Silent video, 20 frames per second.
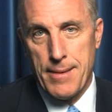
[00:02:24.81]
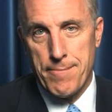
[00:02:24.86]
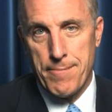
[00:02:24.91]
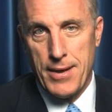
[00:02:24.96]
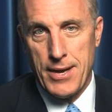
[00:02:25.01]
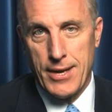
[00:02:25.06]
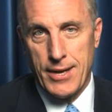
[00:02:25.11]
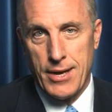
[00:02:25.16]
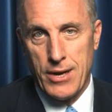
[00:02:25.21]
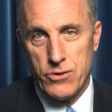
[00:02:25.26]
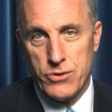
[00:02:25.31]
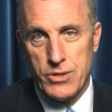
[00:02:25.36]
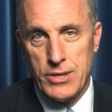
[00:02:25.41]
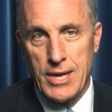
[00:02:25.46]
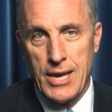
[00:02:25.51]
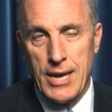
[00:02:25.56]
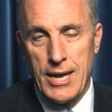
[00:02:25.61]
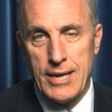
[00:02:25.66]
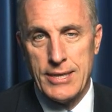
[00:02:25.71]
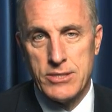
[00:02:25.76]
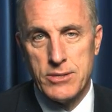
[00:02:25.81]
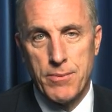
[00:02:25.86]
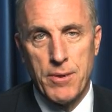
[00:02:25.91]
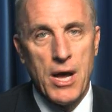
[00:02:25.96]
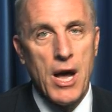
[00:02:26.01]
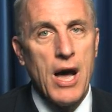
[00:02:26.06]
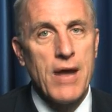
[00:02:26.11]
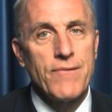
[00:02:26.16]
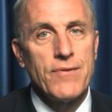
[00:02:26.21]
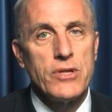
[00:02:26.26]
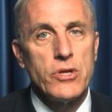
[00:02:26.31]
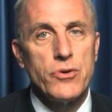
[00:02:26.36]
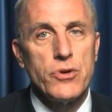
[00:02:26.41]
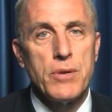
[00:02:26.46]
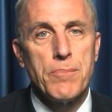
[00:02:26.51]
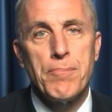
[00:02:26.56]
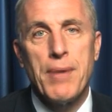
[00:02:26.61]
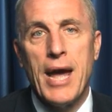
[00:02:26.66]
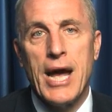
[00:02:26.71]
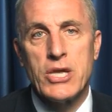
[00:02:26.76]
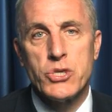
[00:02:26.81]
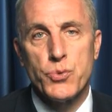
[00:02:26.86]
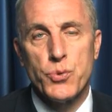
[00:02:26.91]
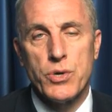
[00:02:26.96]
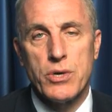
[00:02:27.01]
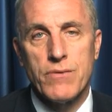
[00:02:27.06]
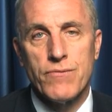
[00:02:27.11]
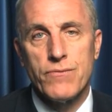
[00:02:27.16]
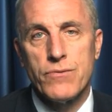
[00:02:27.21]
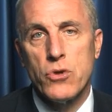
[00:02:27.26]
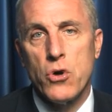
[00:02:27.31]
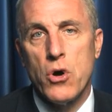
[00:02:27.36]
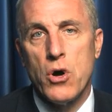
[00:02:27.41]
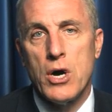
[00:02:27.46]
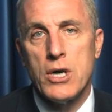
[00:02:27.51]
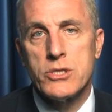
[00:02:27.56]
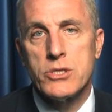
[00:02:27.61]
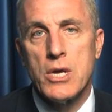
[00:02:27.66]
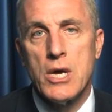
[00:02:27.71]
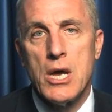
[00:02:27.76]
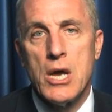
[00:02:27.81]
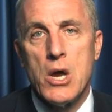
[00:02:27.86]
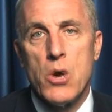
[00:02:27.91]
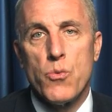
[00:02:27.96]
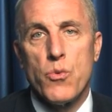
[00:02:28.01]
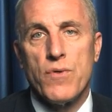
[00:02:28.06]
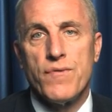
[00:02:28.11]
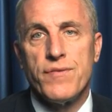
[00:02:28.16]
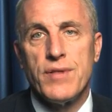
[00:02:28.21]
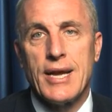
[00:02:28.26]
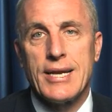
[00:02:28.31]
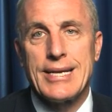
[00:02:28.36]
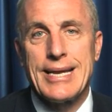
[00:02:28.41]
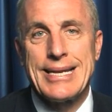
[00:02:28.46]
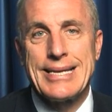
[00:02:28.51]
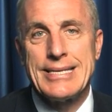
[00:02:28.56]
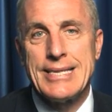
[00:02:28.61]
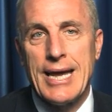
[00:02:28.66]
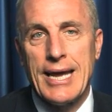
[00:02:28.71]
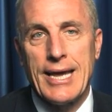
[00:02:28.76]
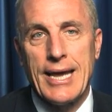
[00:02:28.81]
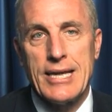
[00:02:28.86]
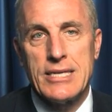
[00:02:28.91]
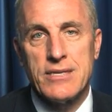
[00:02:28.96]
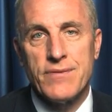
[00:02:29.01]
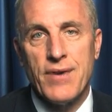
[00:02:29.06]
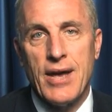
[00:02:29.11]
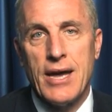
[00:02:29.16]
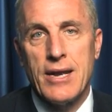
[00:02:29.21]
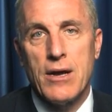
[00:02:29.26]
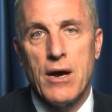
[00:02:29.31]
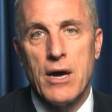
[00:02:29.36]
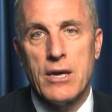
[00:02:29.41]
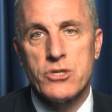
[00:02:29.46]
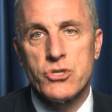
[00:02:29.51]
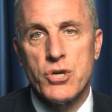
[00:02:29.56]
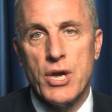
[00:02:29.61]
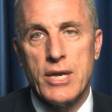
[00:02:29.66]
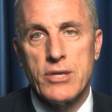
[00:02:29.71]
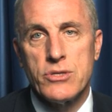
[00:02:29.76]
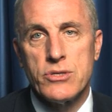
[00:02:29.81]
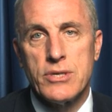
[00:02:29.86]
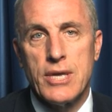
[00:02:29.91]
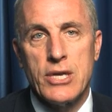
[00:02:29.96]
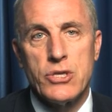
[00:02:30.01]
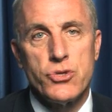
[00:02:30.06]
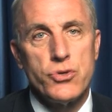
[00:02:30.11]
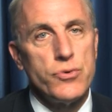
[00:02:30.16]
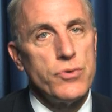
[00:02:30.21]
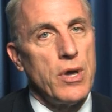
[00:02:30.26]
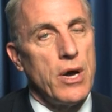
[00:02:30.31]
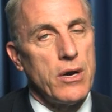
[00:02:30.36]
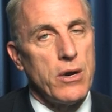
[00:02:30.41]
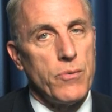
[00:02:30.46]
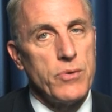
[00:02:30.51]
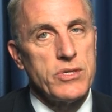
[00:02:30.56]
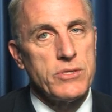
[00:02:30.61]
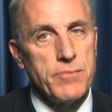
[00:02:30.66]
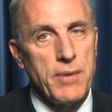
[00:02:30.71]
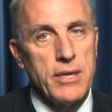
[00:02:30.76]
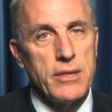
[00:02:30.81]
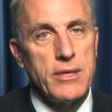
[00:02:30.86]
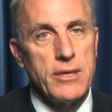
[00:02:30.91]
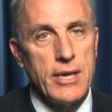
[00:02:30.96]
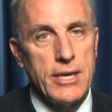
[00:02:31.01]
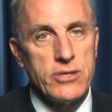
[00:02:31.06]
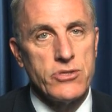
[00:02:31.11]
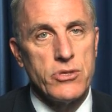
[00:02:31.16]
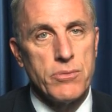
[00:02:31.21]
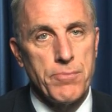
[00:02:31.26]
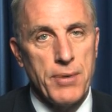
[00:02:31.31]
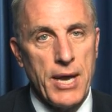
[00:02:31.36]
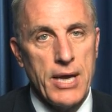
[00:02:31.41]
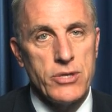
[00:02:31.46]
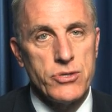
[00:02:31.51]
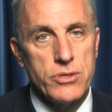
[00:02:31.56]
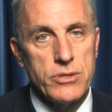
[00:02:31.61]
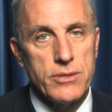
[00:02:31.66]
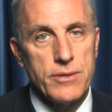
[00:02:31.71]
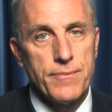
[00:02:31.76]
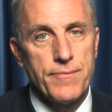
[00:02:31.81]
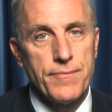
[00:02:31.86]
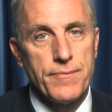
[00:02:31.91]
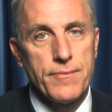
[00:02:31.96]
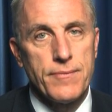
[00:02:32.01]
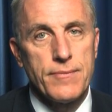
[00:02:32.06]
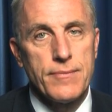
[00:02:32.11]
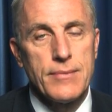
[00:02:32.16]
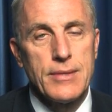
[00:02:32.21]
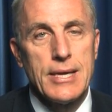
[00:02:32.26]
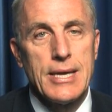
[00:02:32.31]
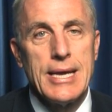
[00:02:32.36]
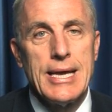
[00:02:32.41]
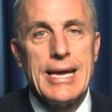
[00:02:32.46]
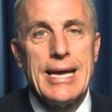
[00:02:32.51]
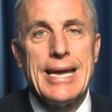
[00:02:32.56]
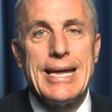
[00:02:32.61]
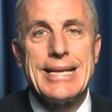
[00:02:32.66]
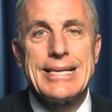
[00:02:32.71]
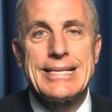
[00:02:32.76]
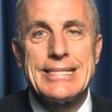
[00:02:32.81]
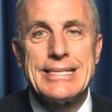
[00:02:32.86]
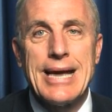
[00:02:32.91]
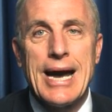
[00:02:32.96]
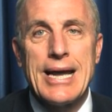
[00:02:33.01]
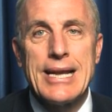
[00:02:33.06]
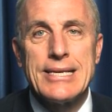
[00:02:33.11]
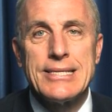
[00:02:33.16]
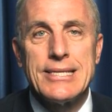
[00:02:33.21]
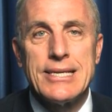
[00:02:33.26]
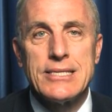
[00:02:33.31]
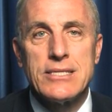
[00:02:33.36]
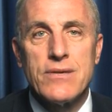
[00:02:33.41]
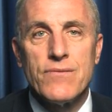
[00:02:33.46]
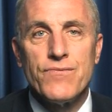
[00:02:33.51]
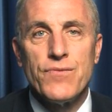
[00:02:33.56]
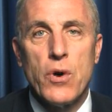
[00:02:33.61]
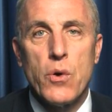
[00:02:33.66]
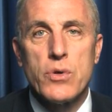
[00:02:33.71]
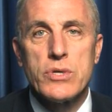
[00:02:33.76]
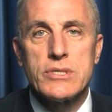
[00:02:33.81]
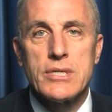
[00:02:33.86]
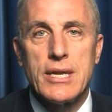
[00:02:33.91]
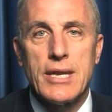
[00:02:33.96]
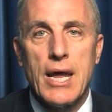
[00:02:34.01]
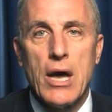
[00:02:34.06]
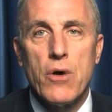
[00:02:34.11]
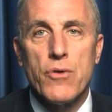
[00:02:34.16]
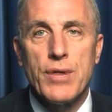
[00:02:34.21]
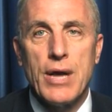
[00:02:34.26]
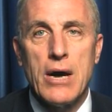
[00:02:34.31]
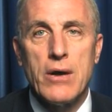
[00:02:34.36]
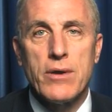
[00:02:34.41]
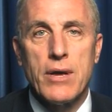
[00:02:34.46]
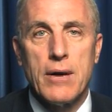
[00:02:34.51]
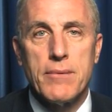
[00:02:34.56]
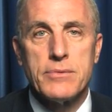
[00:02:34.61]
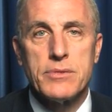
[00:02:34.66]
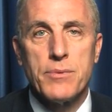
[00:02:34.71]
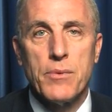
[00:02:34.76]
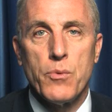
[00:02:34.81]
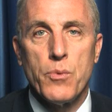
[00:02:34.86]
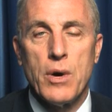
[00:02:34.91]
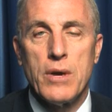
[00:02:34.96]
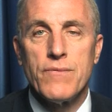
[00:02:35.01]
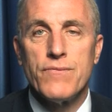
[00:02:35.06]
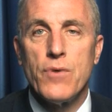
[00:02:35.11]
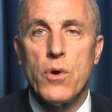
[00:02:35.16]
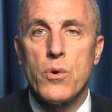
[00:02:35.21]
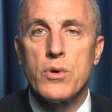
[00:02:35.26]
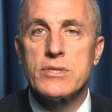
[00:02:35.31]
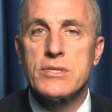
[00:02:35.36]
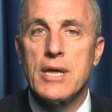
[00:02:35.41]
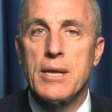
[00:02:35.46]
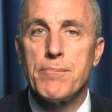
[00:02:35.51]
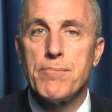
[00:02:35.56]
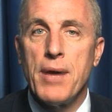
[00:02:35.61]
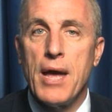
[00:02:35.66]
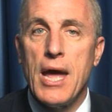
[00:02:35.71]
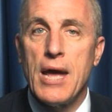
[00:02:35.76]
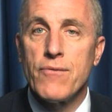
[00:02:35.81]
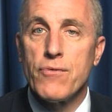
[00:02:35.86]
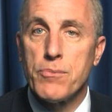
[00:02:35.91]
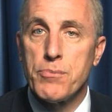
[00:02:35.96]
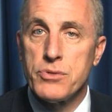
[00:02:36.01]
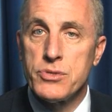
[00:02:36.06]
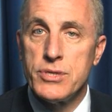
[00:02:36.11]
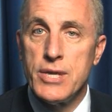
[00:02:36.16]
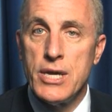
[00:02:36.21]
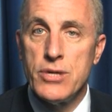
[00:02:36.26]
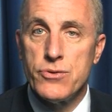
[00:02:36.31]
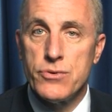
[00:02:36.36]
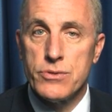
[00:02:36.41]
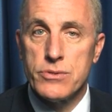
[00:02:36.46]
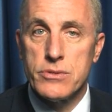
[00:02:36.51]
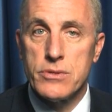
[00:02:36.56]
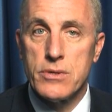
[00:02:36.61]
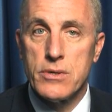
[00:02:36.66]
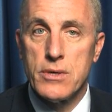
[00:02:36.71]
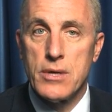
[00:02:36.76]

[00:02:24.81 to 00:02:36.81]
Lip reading: Medicare today is a convoluted patchwork of laws reflecting decades of ad hoc changes that do not always meet the needs of the patient. It is not a system focused on health outcomes, but one focused on paying for procedures.